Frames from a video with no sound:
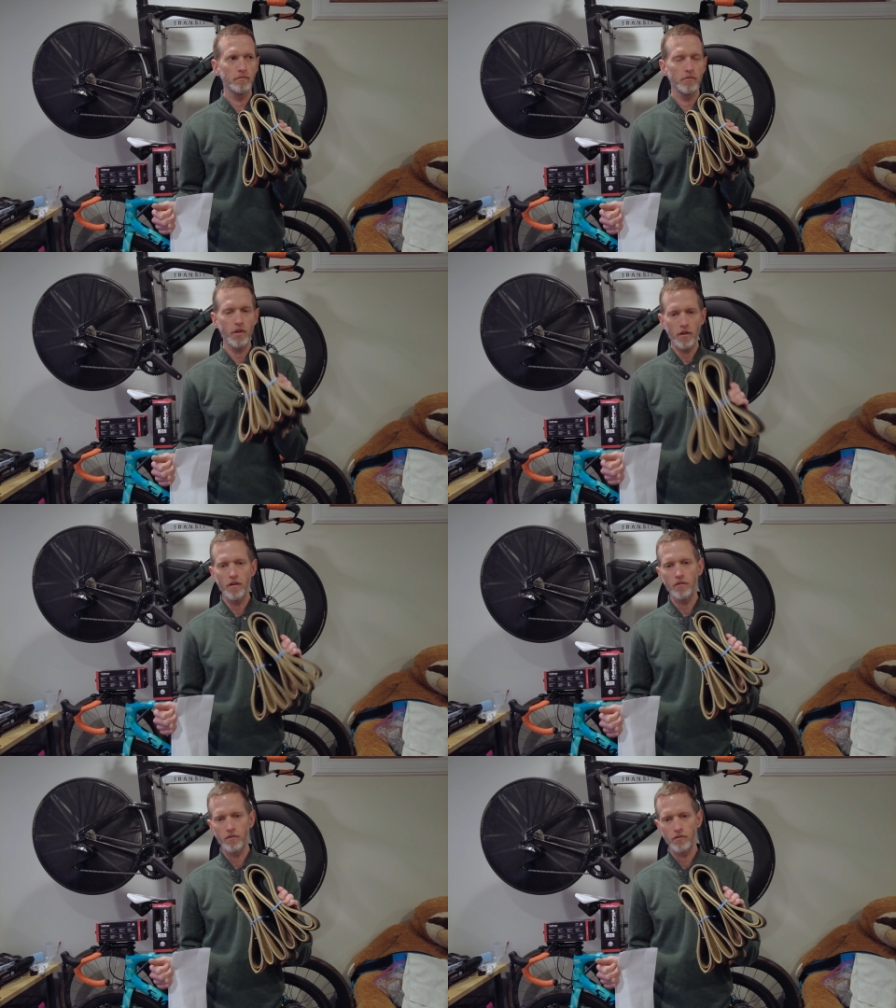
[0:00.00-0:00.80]

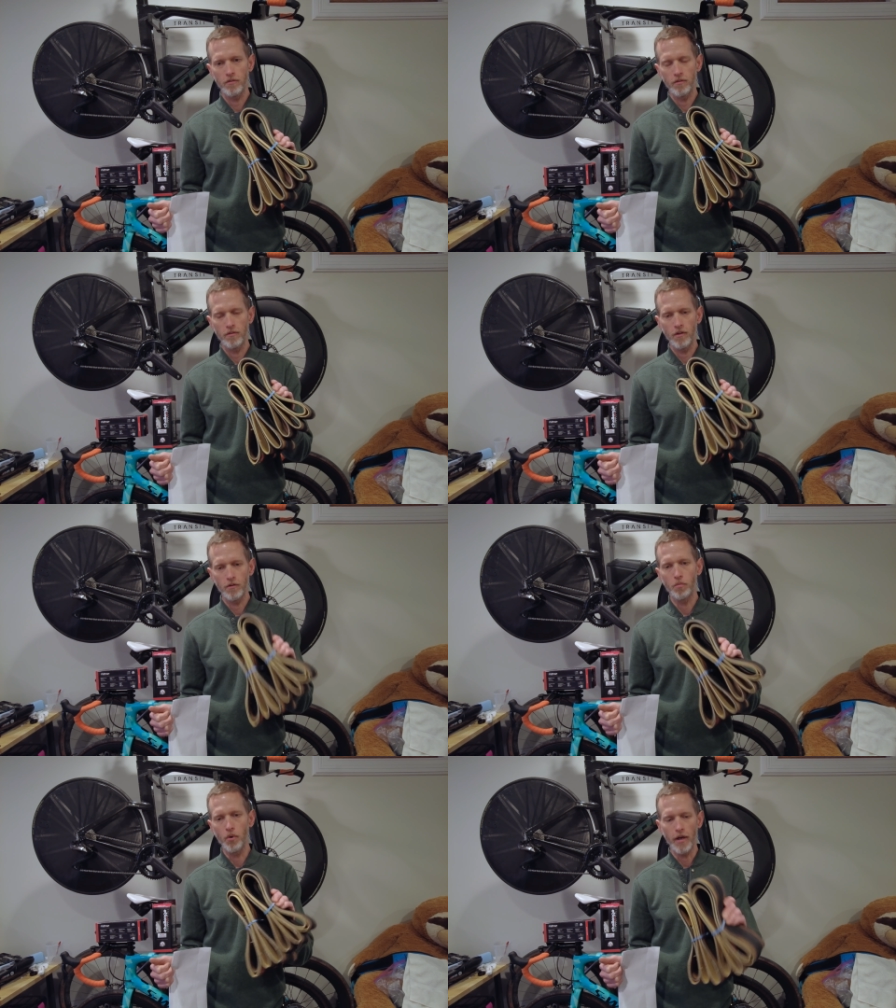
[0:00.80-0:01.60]
this
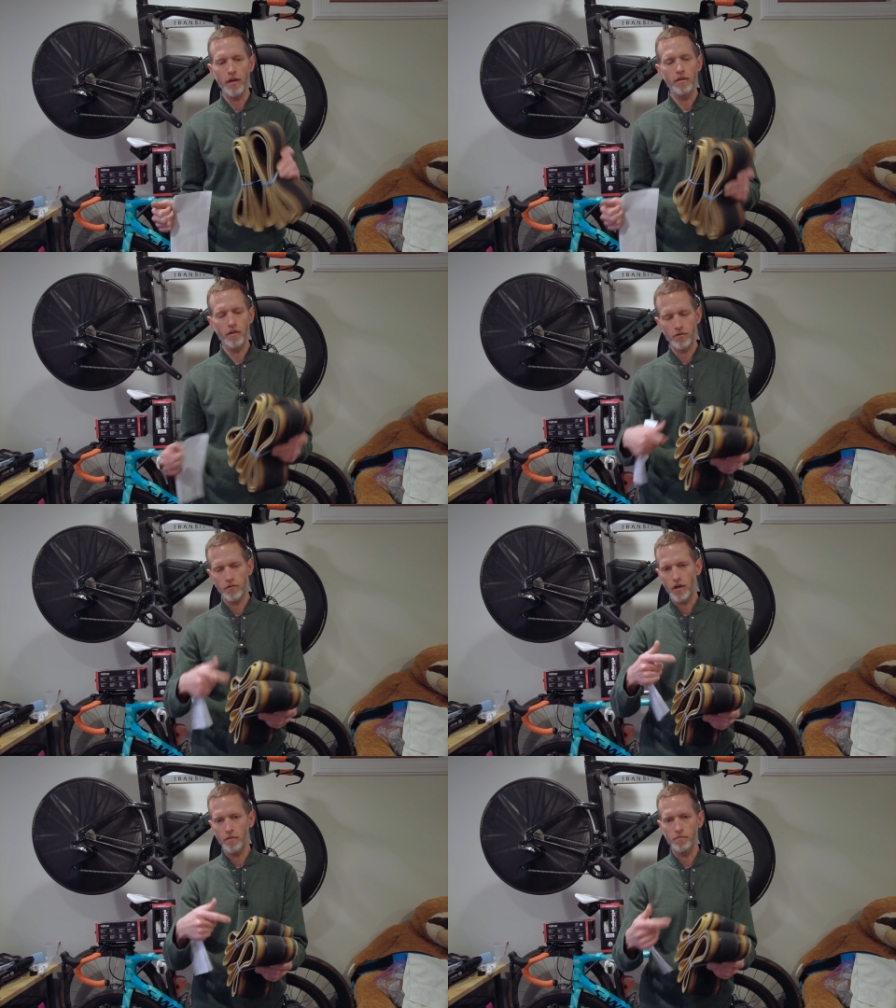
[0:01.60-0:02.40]

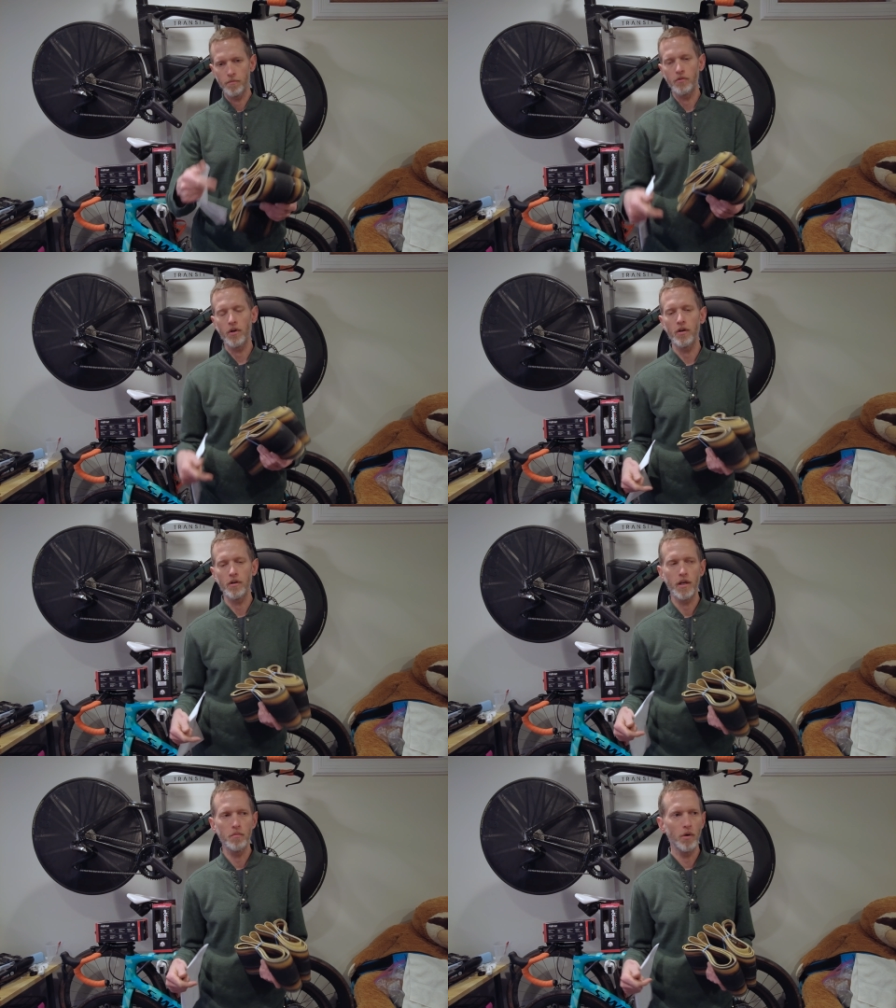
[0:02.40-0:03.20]
type of tire
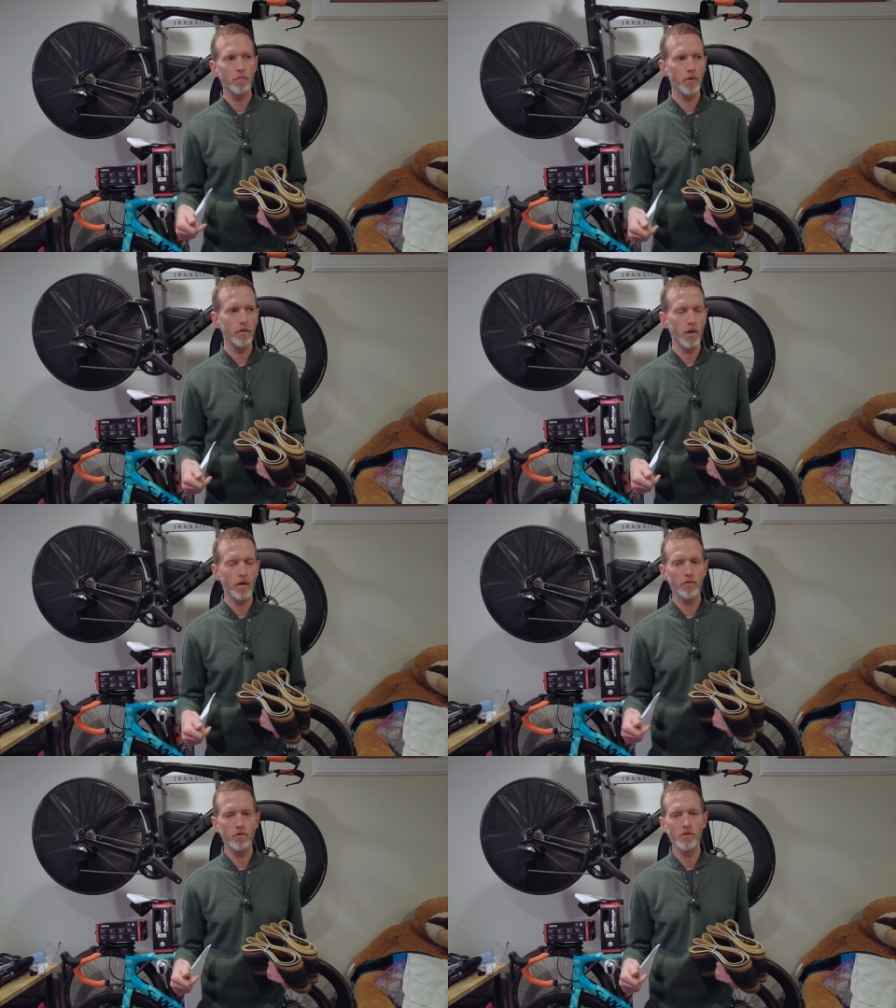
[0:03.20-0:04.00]
came up in
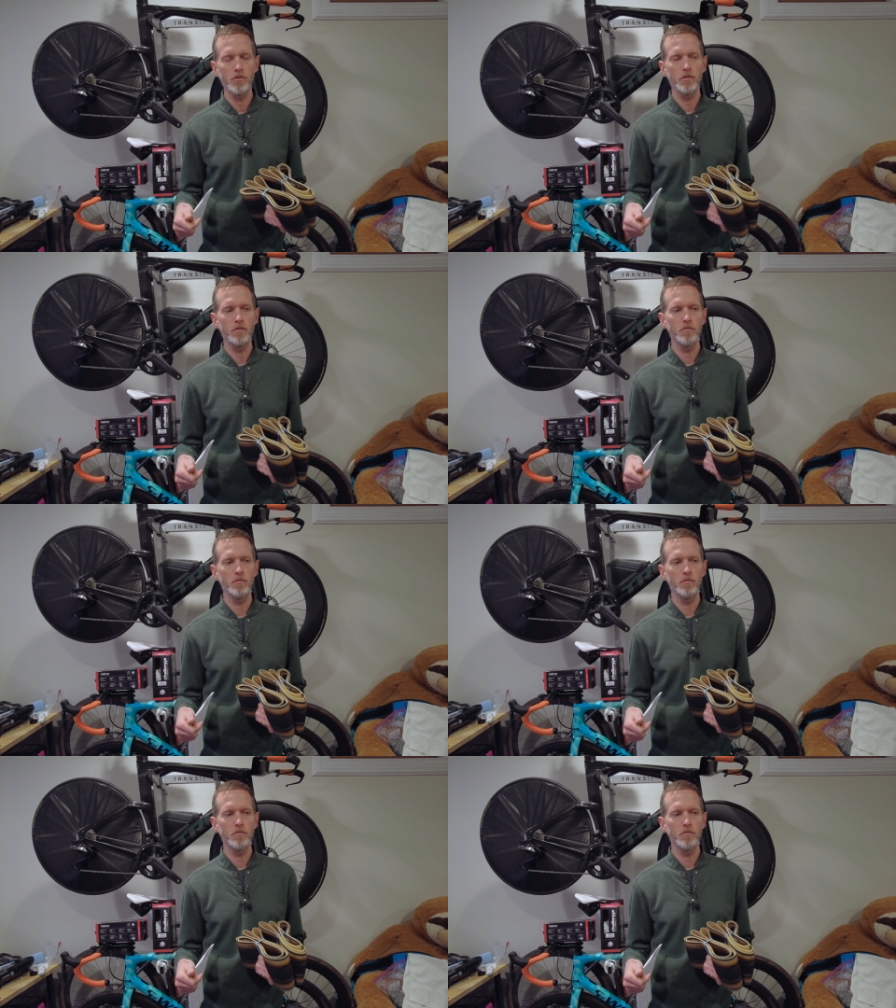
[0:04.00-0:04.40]
conversation